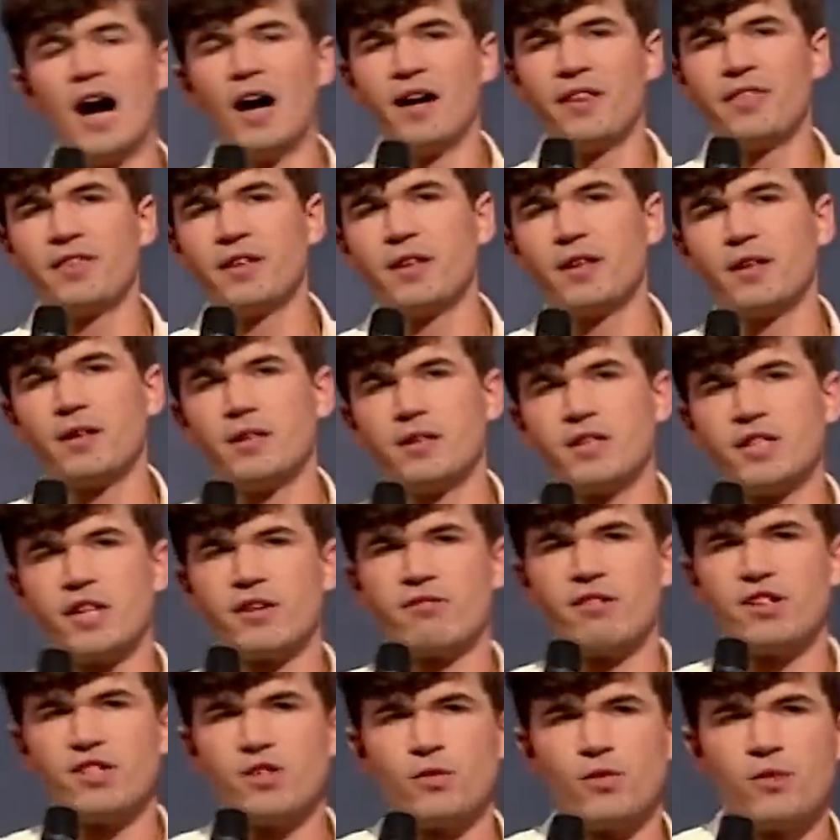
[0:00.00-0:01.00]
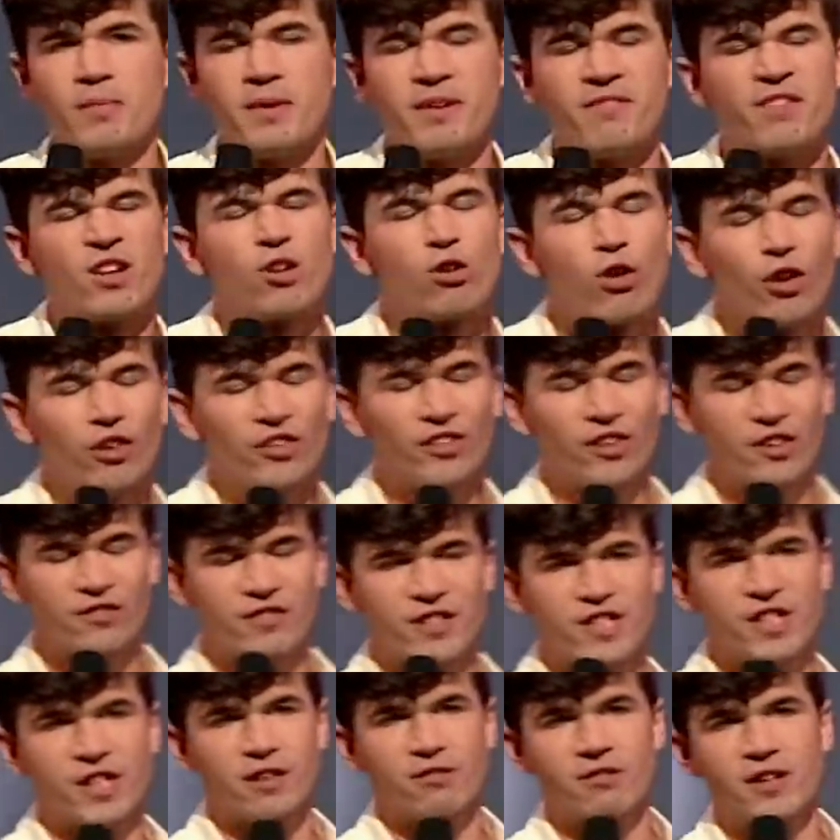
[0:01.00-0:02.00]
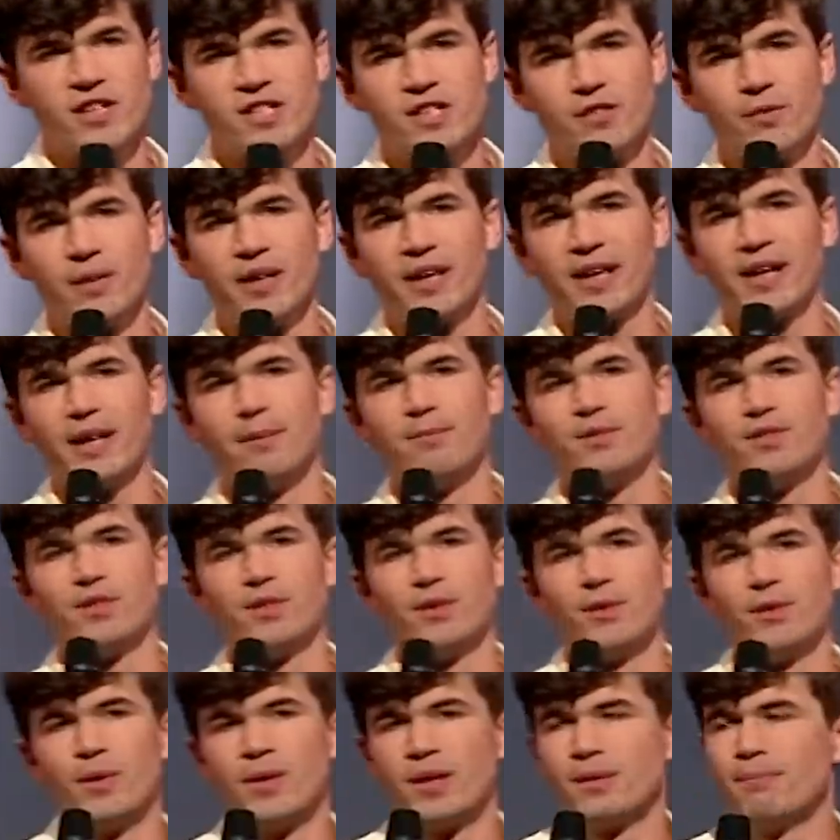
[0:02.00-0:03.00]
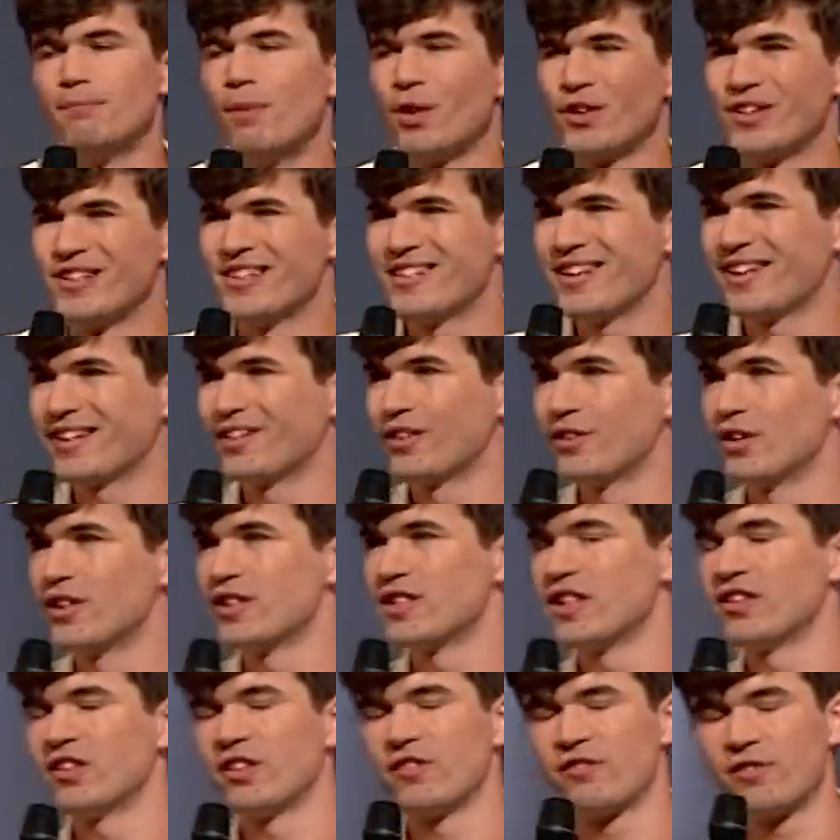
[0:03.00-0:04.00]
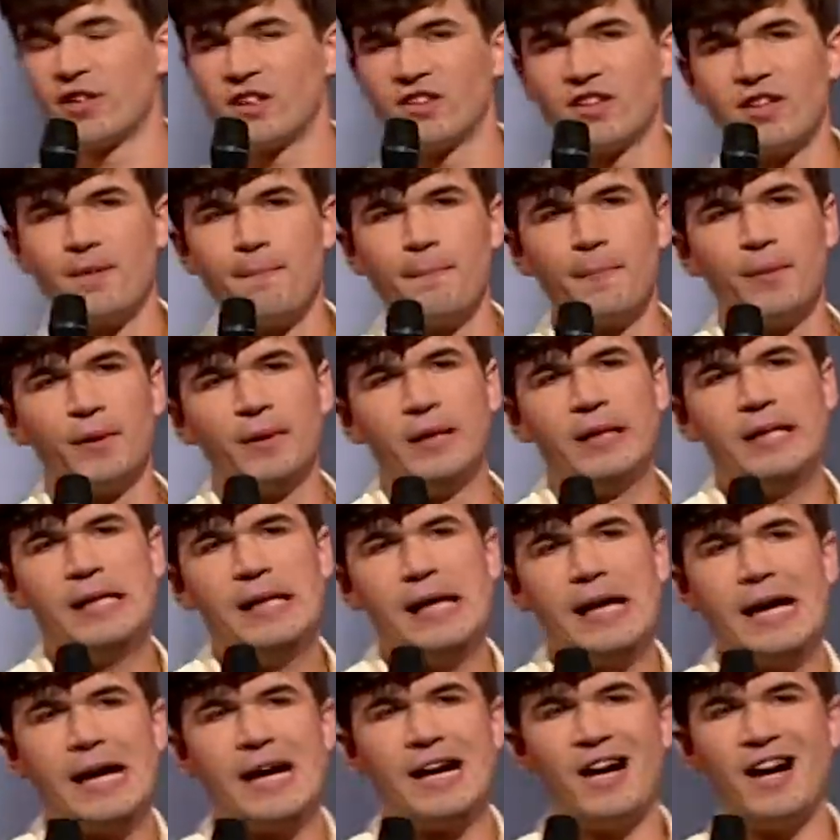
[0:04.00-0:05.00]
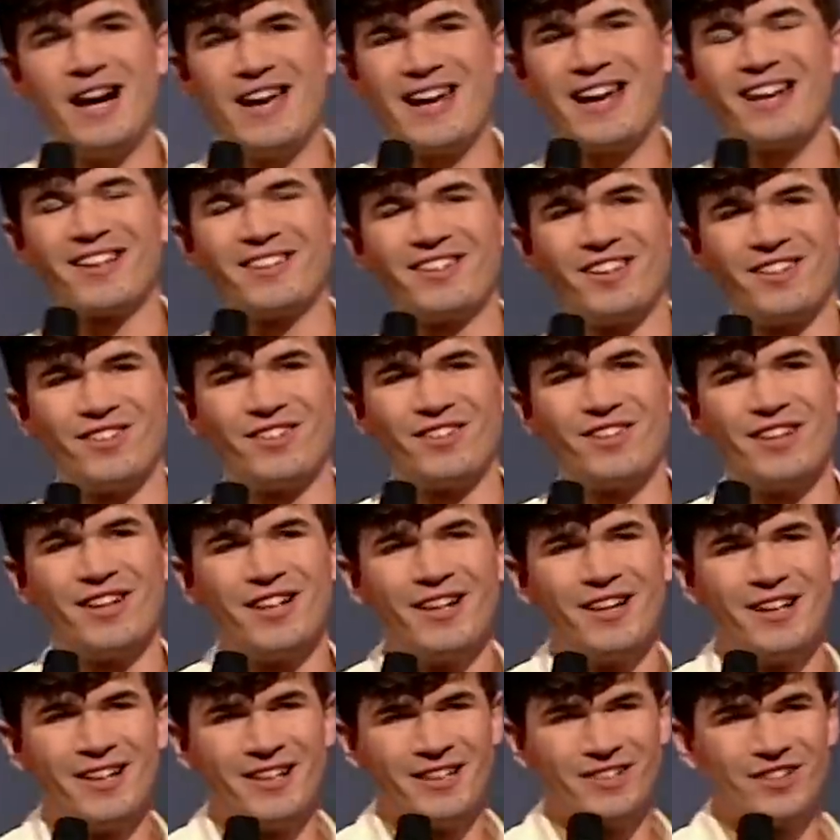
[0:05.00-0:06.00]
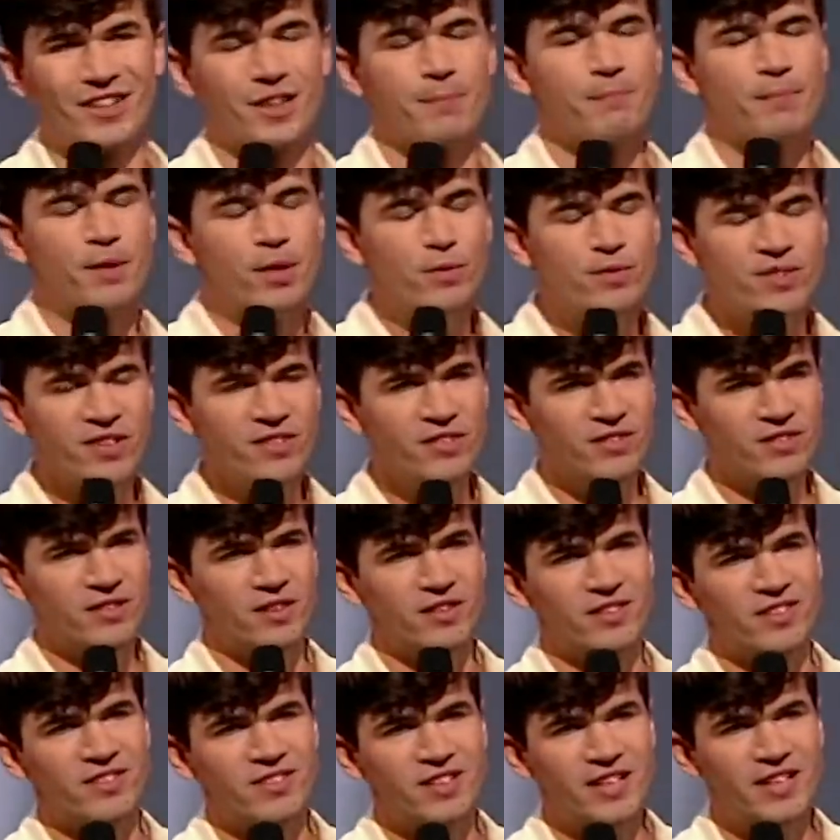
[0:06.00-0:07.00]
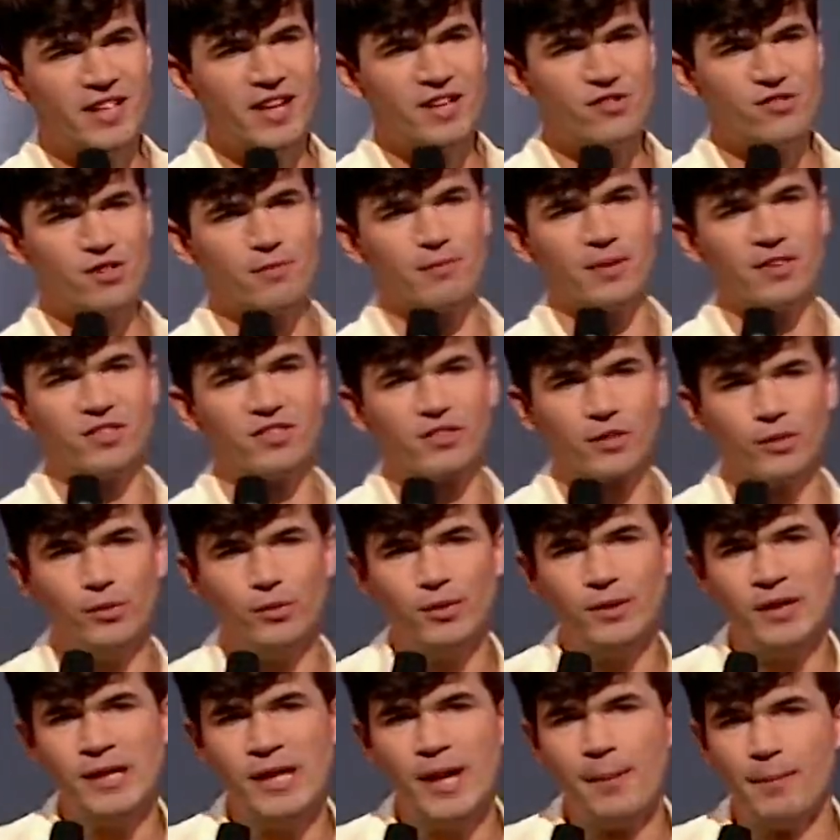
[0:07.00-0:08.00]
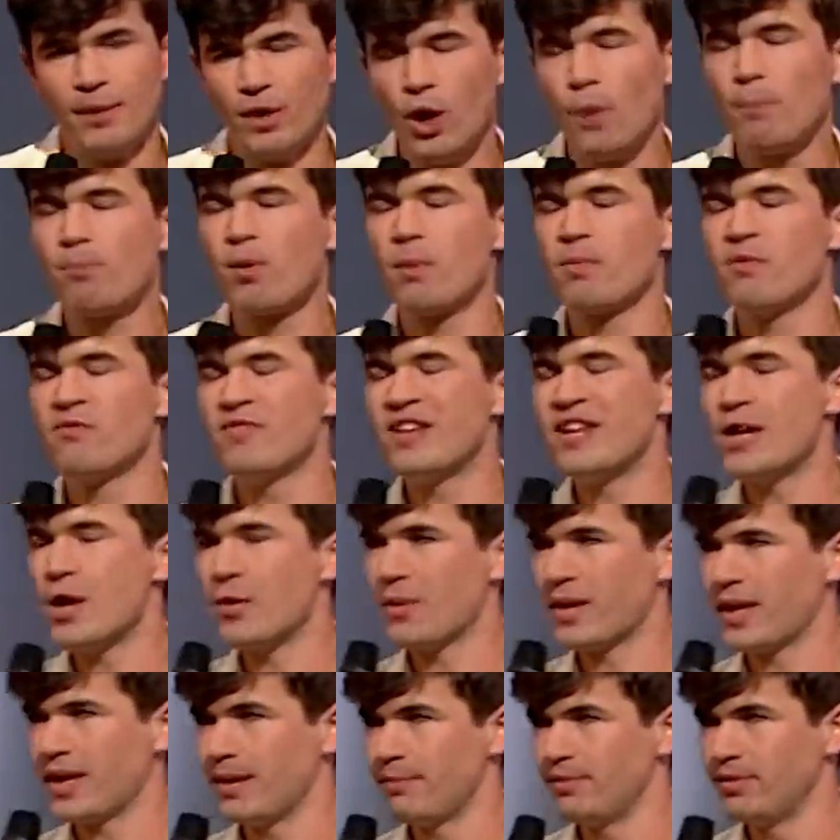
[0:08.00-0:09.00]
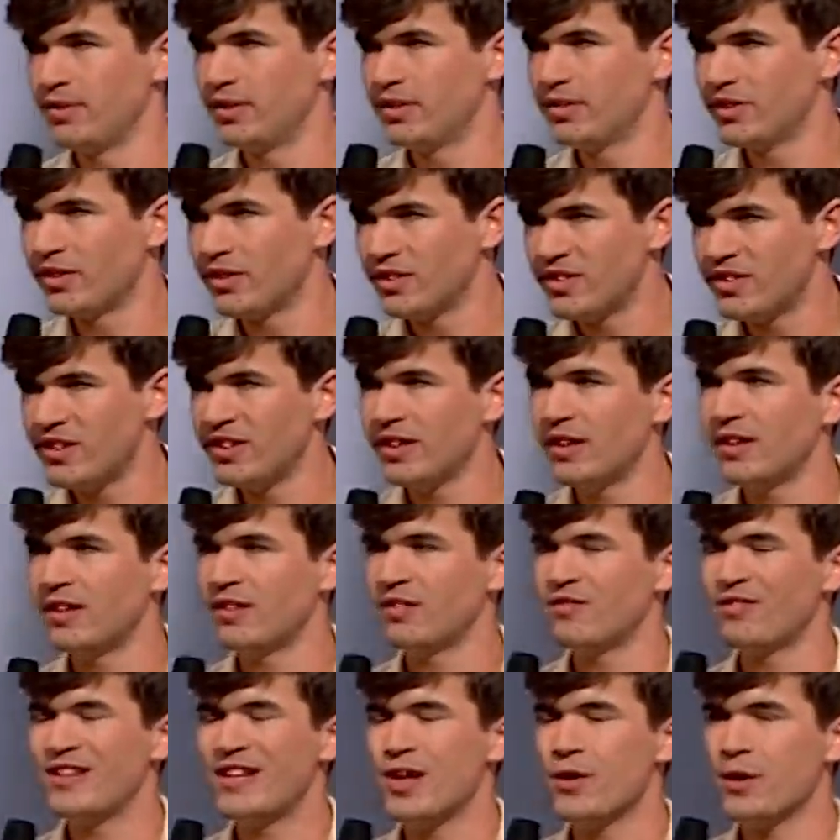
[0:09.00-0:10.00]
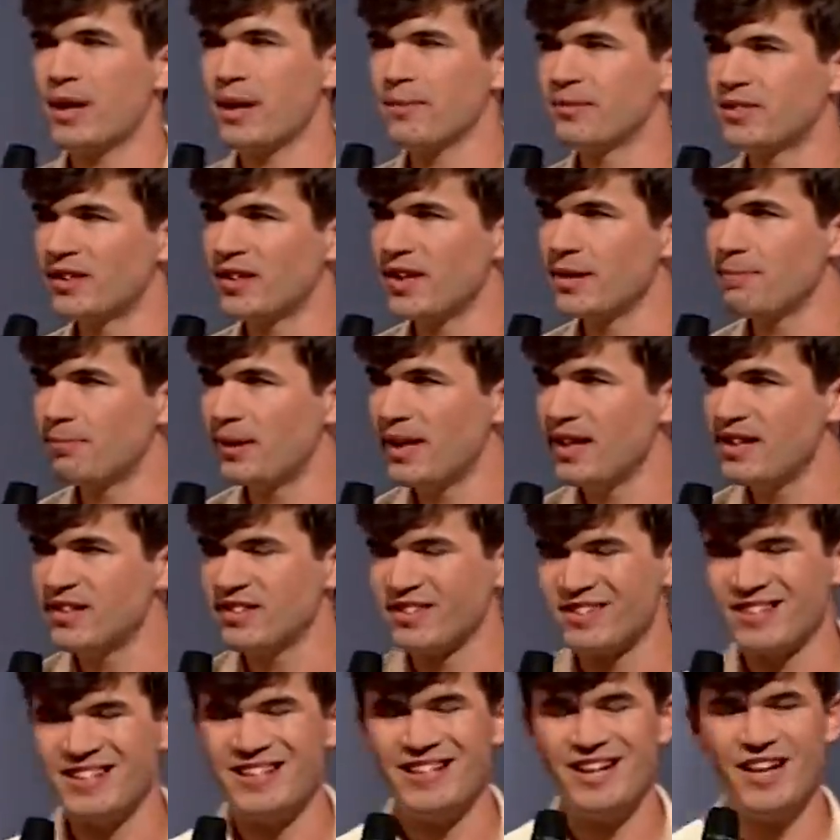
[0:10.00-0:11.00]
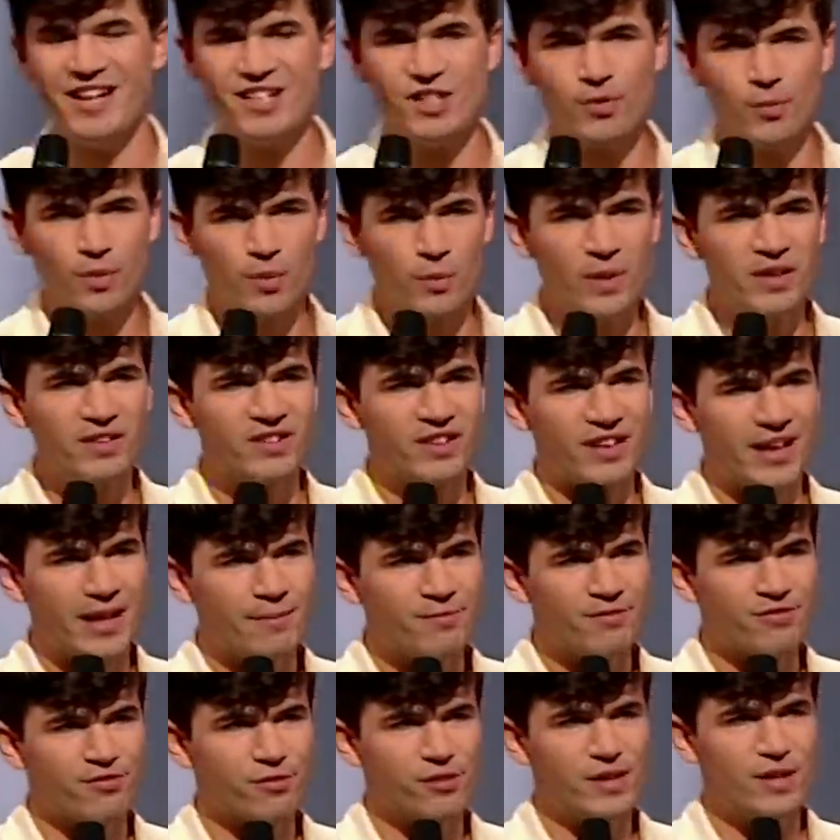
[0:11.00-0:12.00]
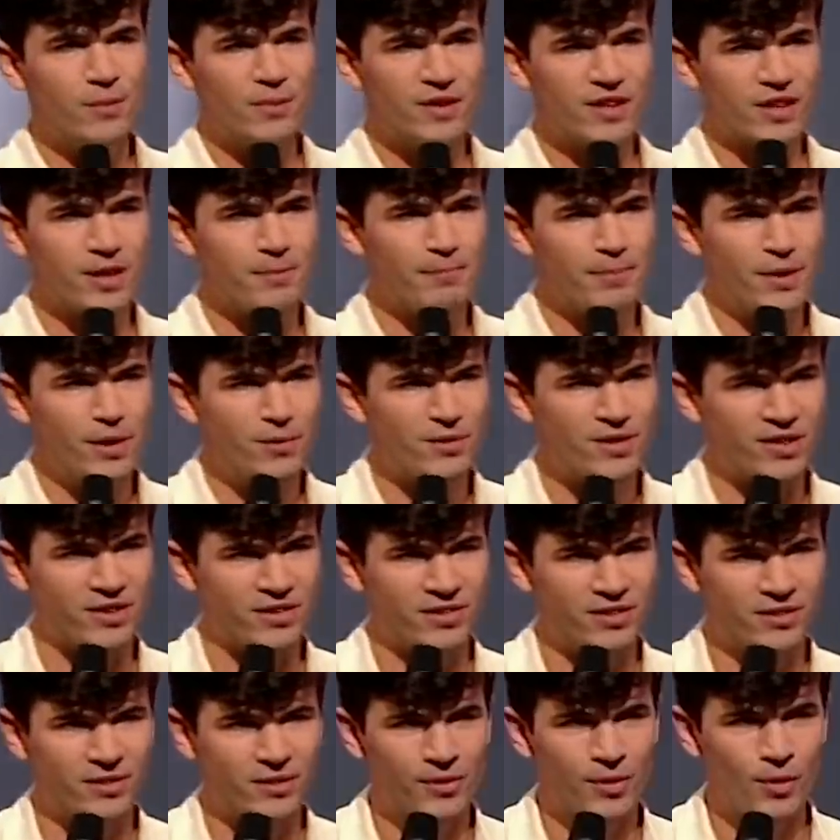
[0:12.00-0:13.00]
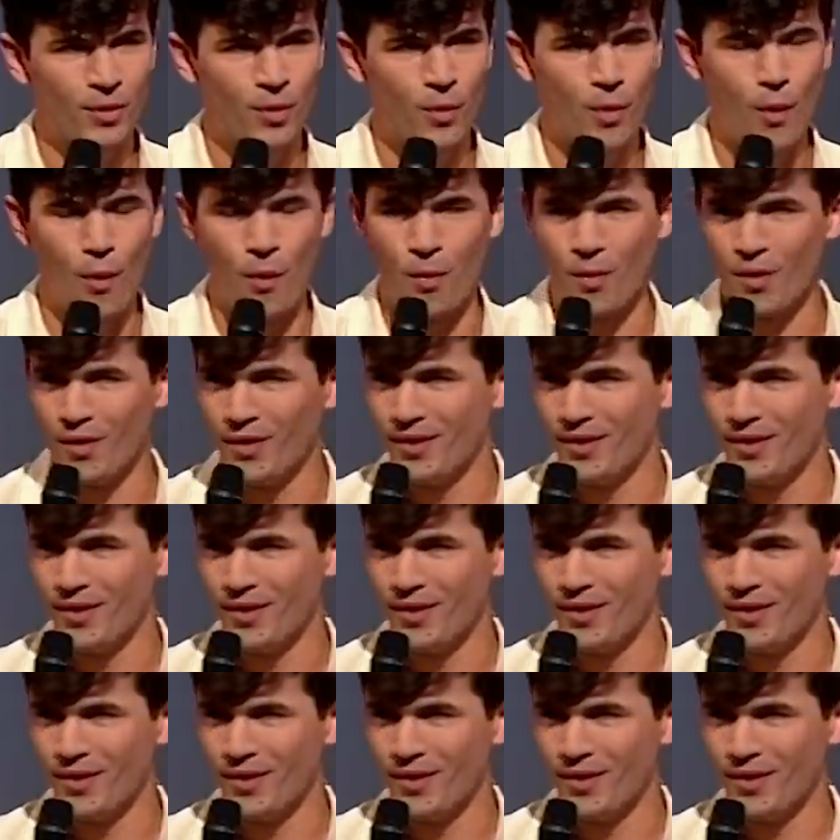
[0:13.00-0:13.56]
think our generation were a bit of a crossover generation when it came to modern technology. So, for example, I had access to computers as a teenager at my school, but not proper video games. So the video games that I played as a teenager were the ones that came free with the computers. And